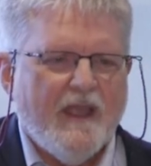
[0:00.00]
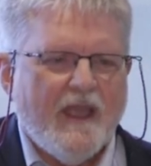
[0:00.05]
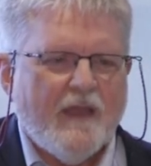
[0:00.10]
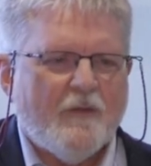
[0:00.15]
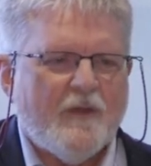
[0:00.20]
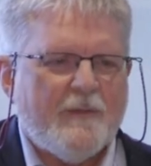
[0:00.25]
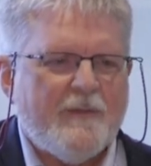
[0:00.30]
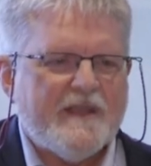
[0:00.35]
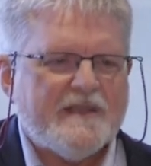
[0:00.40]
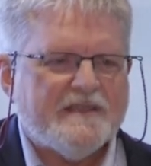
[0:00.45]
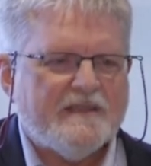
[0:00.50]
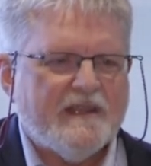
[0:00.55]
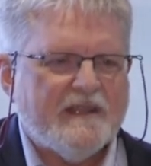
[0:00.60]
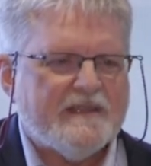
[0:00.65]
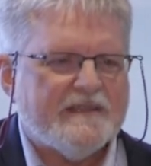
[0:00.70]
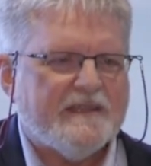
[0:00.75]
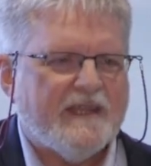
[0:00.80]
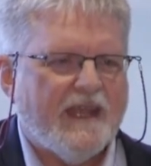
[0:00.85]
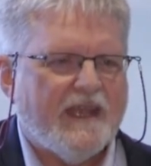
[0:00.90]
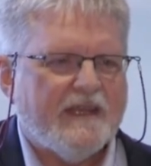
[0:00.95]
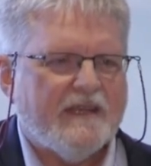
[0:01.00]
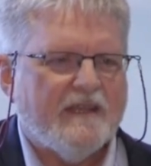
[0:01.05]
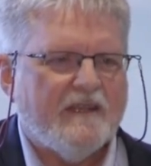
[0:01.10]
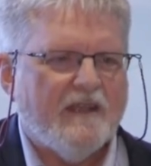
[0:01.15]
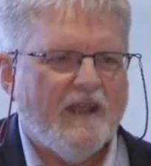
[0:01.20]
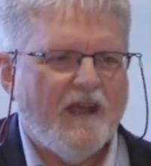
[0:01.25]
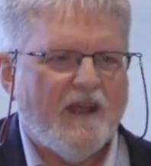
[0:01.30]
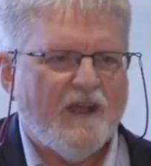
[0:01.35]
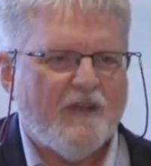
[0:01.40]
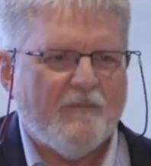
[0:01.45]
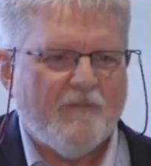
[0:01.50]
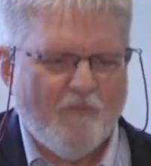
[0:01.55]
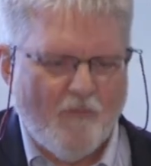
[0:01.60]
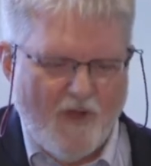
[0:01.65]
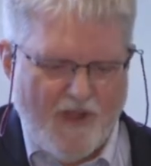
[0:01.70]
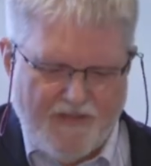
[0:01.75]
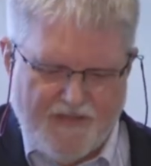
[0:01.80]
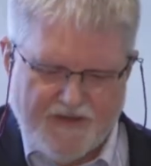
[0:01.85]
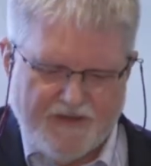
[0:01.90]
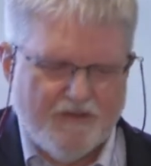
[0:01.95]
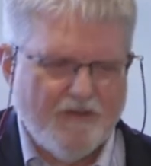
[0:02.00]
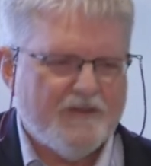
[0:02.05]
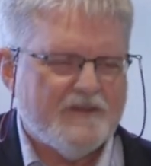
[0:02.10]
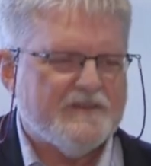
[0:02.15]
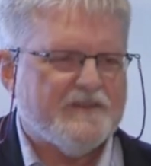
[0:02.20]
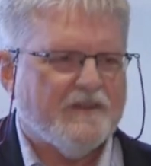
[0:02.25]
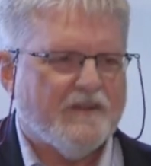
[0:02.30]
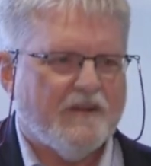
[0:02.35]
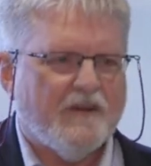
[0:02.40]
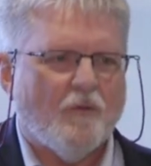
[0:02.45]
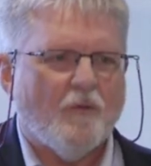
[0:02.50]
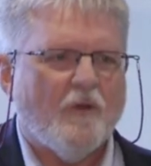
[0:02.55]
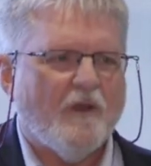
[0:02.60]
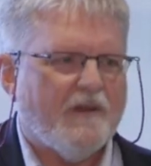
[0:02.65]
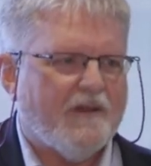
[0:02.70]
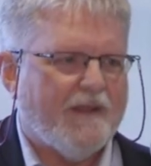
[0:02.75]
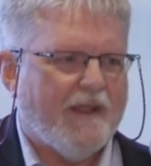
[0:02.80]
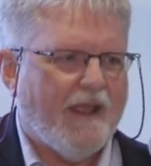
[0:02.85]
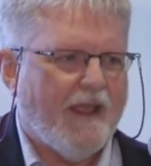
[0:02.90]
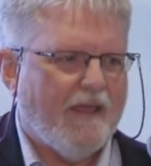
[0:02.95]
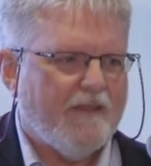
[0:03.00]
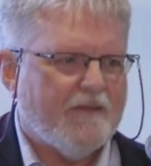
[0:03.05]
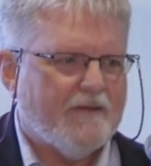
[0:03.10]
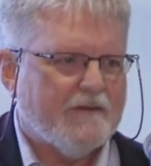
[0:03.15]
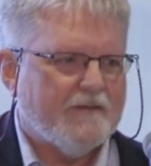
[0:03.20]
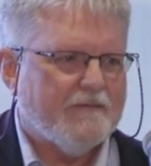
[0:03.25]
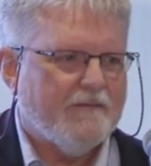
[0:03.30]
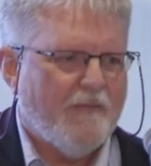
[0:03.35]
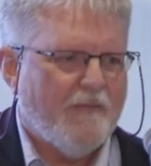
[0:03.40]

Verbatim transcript: And we basically said, um, one, the donors are going to work together.